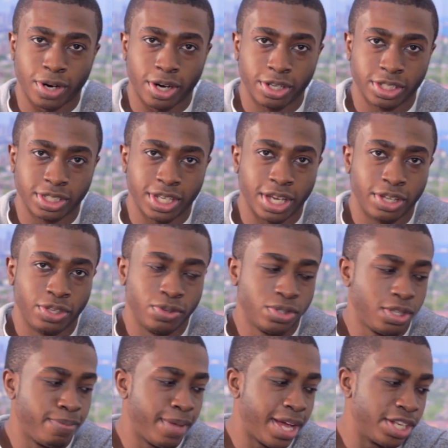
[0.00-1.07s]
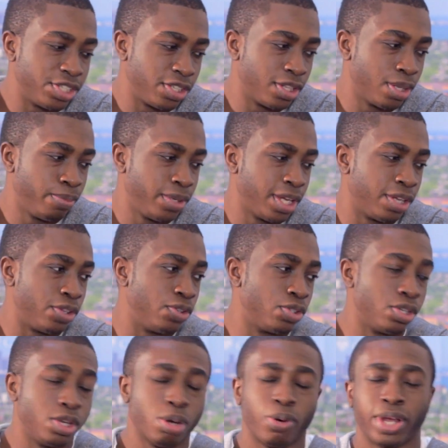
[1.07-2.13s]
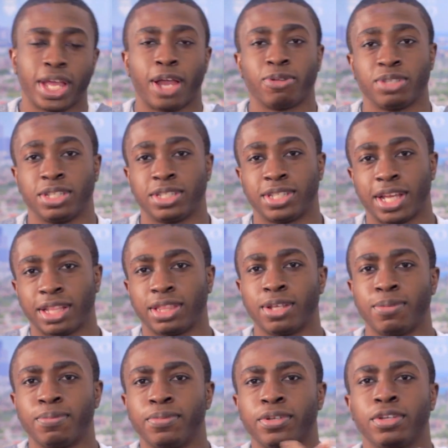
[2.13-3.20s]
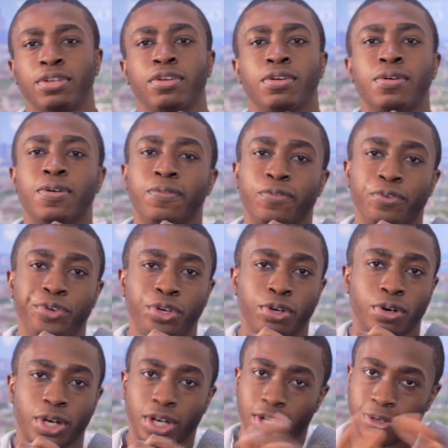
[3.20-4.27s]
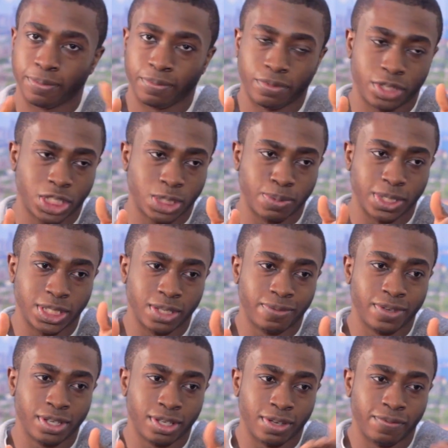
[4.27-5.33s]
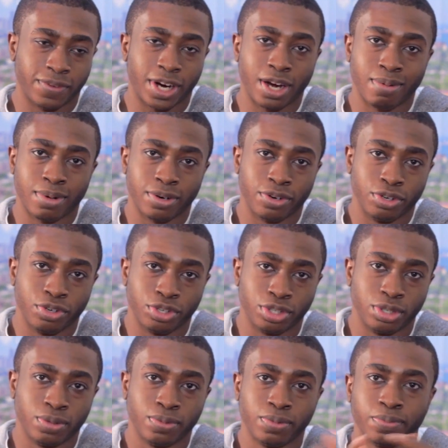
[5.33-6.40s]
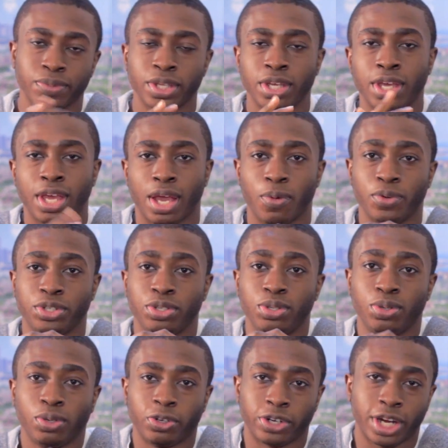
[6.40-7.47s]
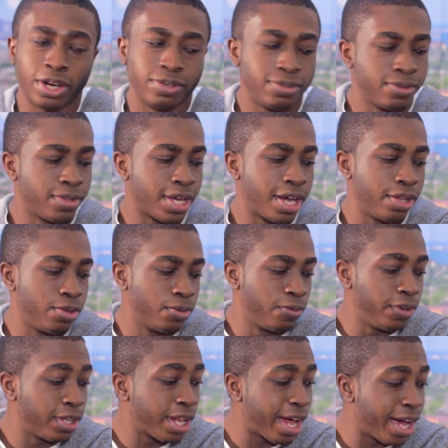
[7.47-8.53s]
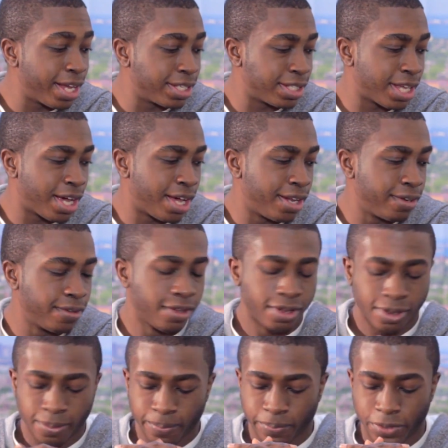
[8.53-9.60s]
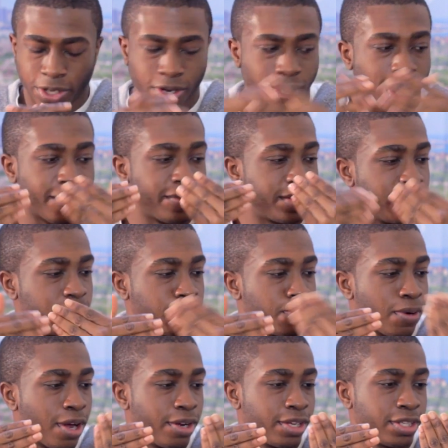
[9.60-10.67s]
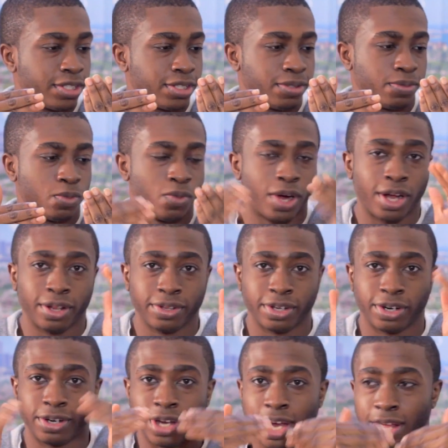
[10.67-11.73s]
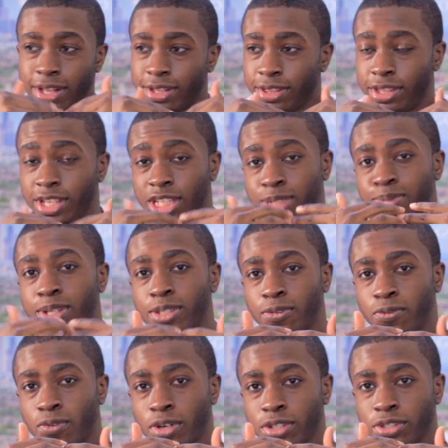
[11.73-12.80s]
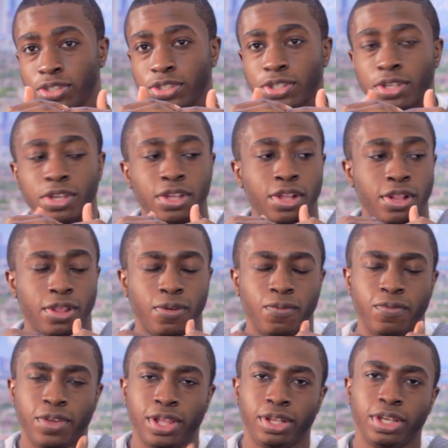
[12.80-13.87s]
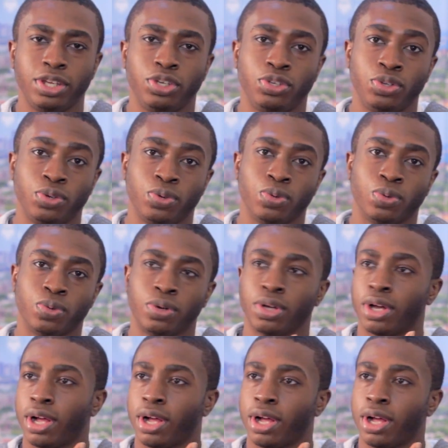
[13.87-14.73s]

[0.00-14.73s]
products, getting used to managing them, getting used to knowing how to set them for your specific environment or your shoot. And once you do learn how to do that, you realize that, you know, having these products, while they're not the expensive ones, they really do